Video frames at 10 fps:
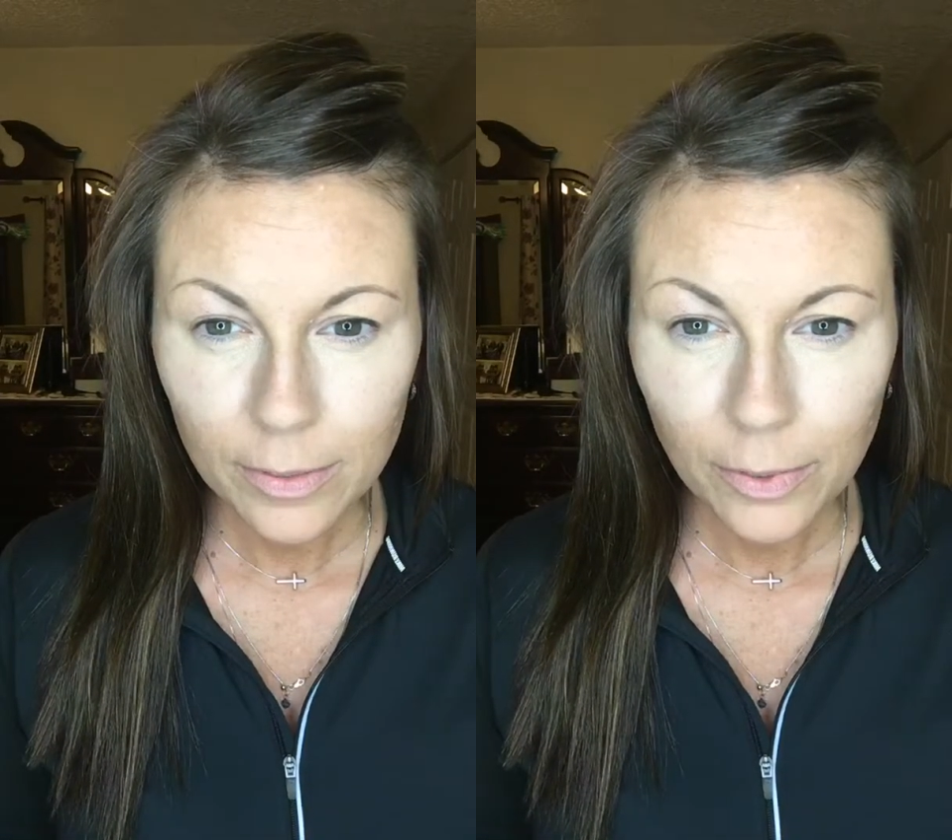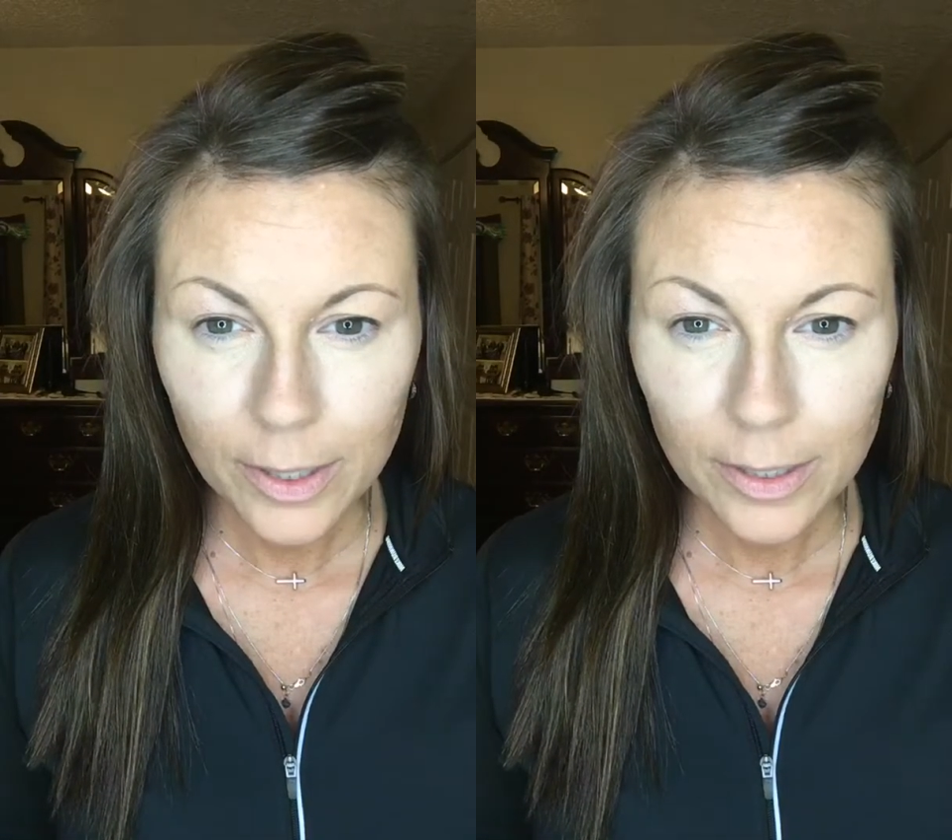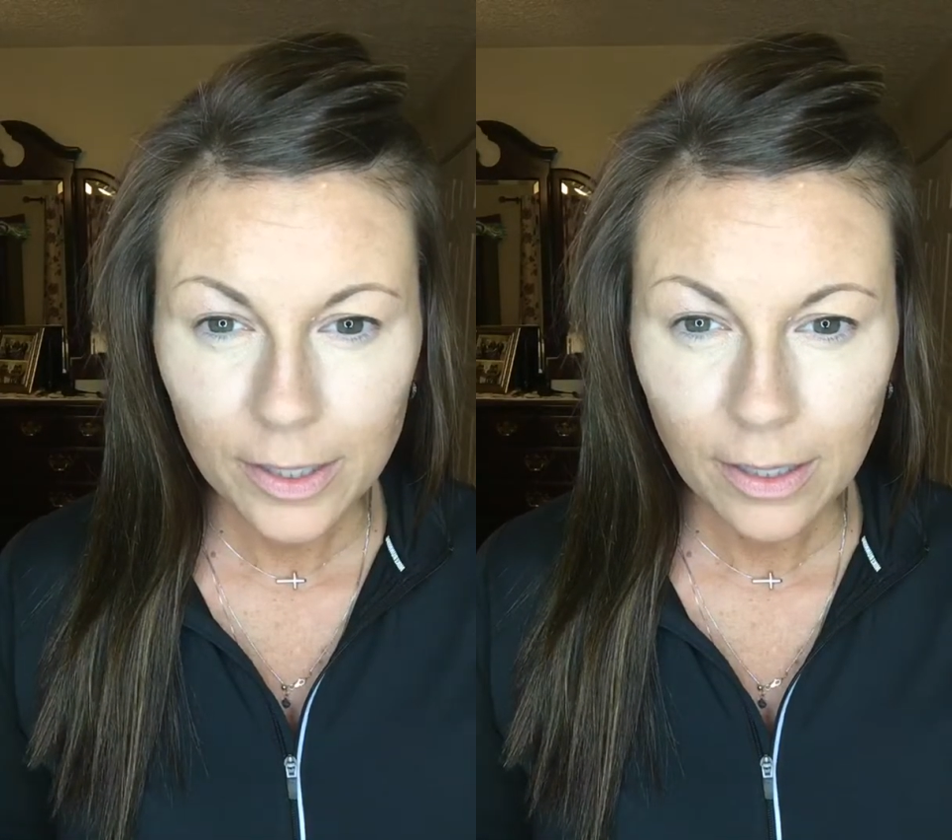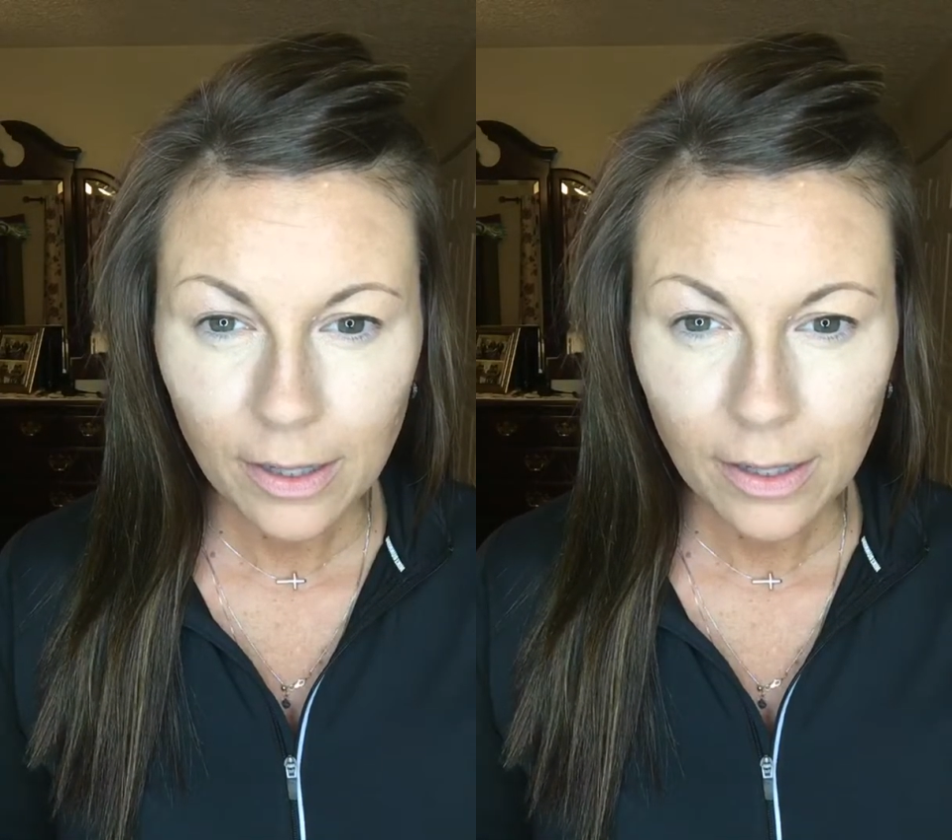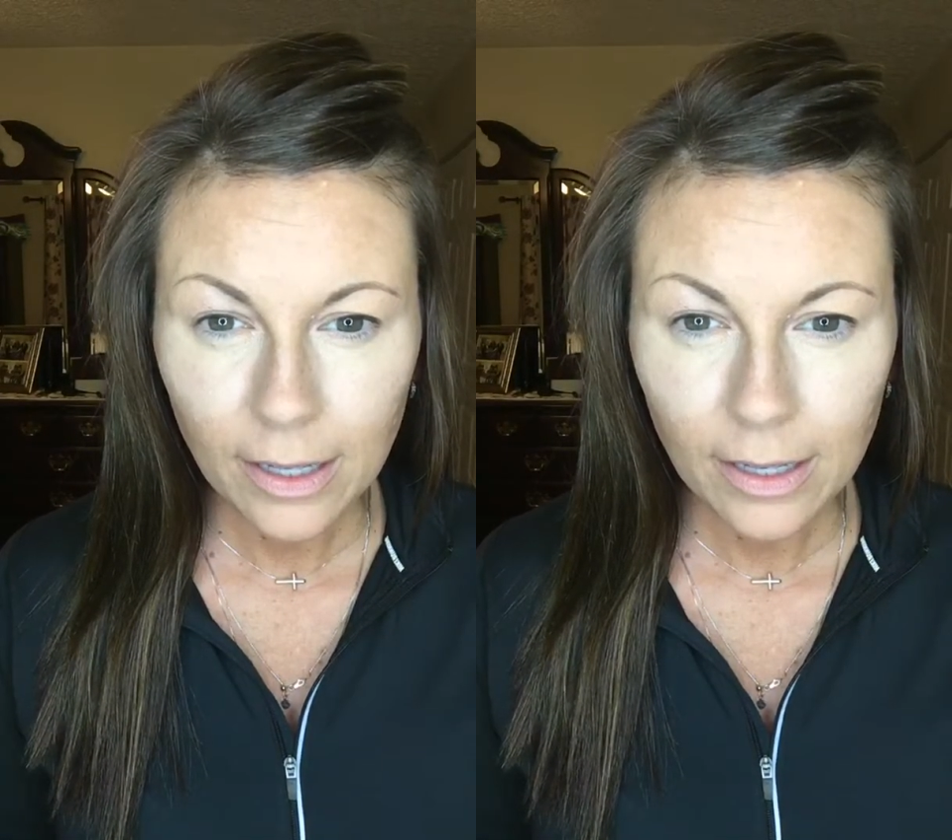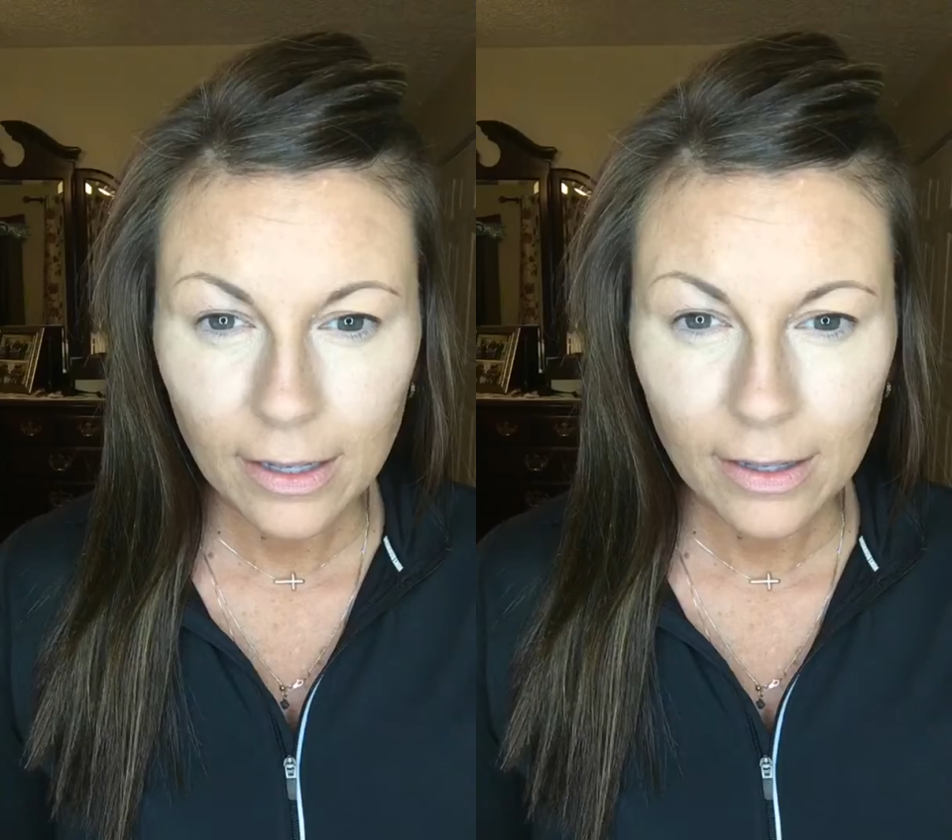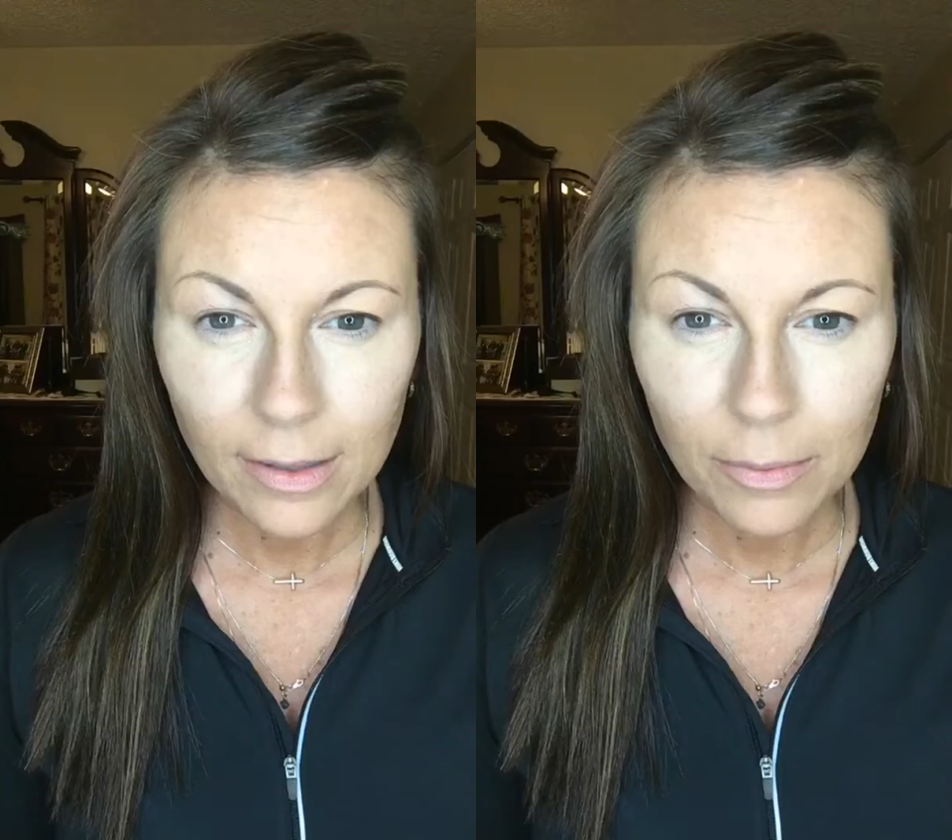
The